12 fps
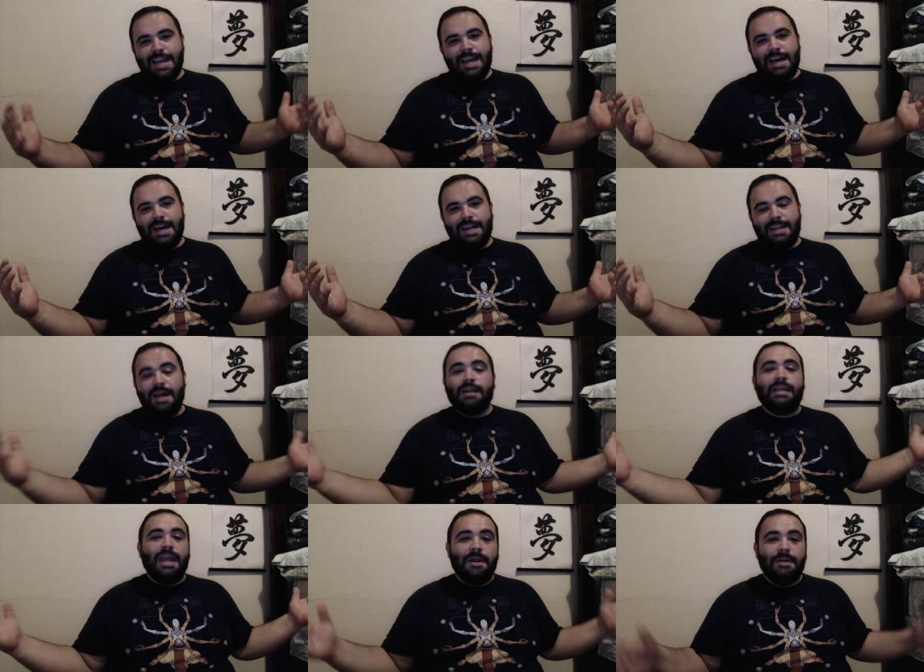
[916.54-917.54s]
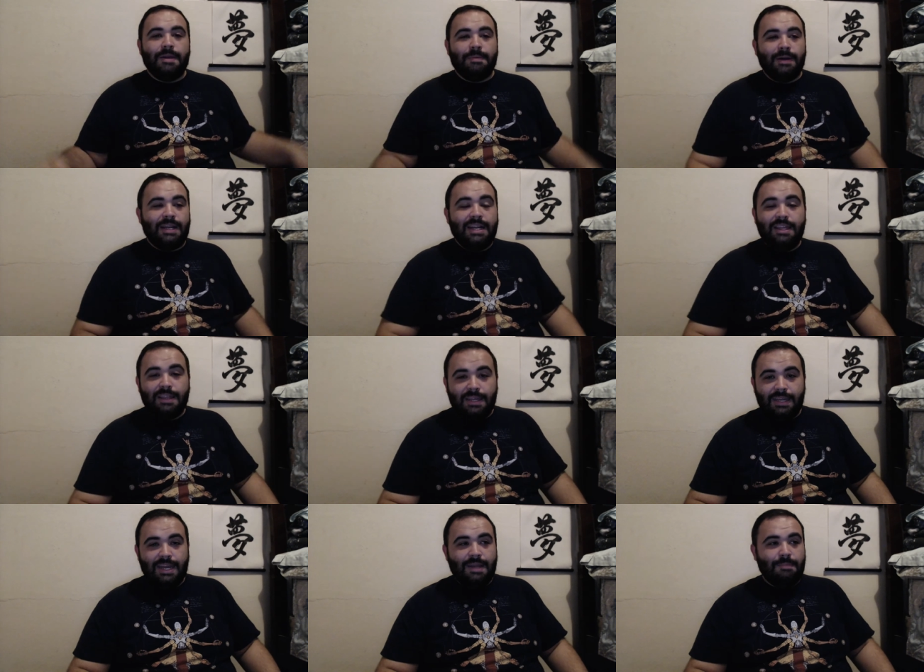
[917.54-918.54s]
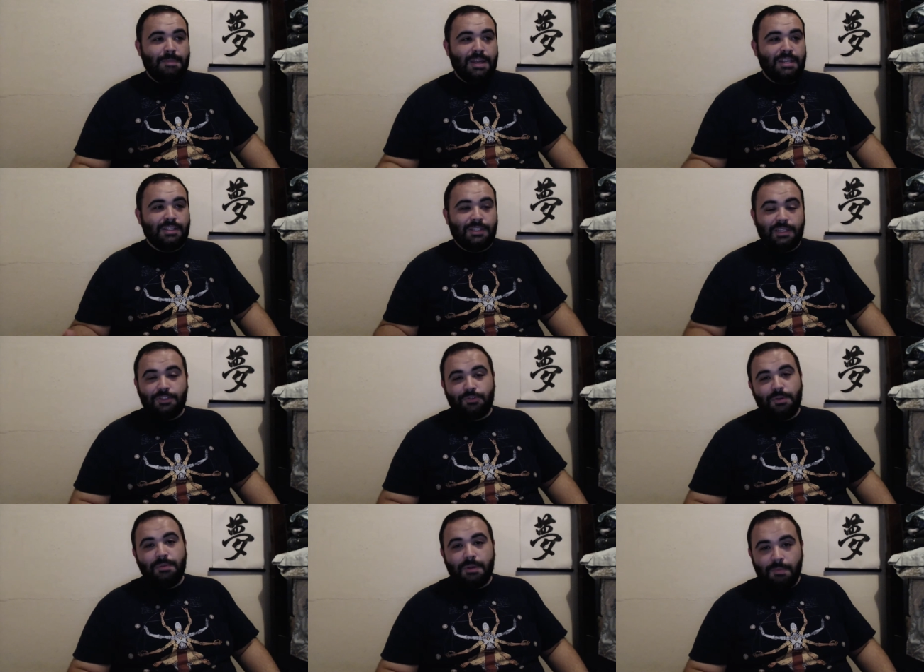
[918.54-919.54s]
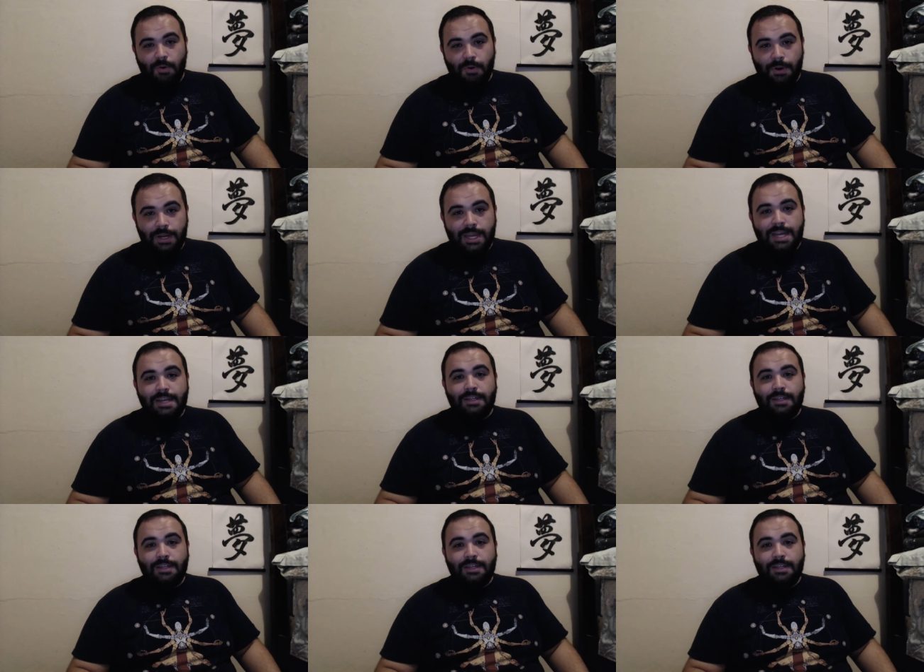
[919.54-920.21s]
uh, not caring about anything and being extremely bored